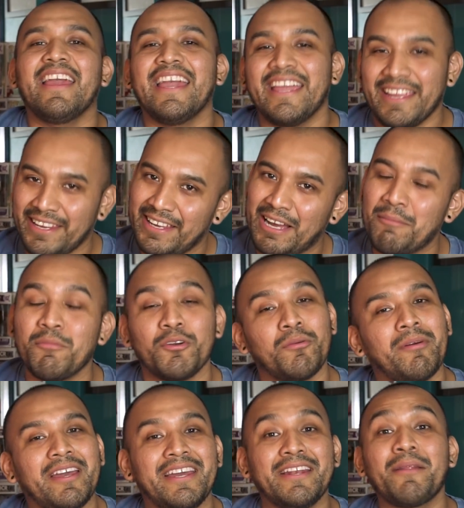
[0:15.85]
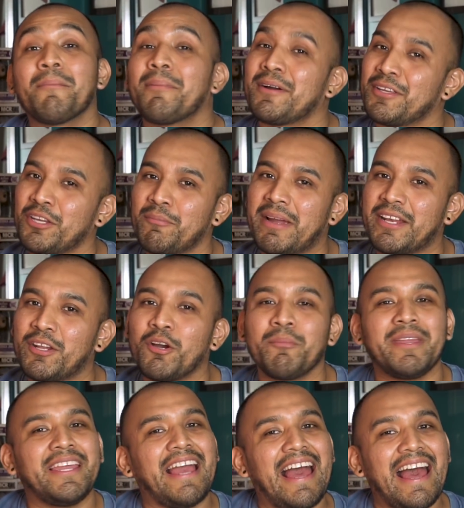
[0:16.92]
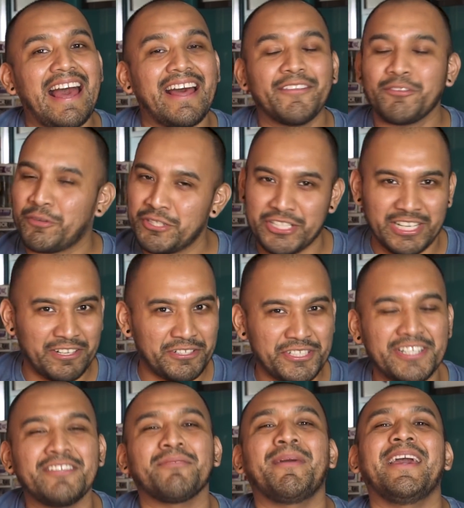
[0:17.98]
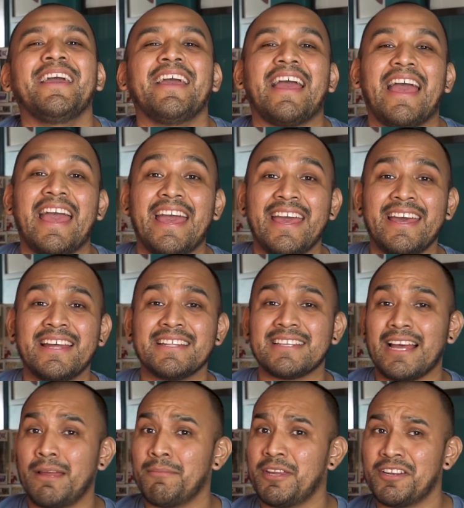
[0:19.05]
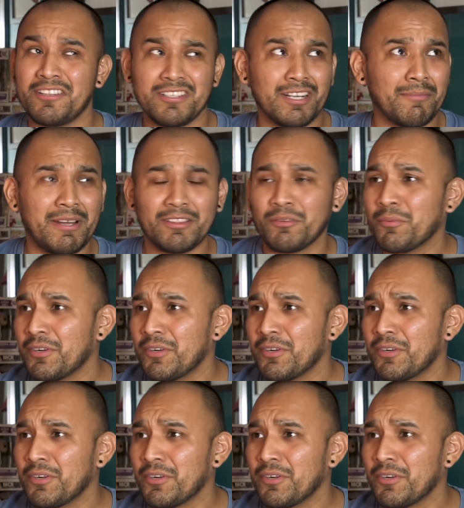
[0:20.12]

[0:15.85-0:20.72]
Hey, I'm Ruben, but you might know me as Queer Chicano Chisme, and I'm here to talk about the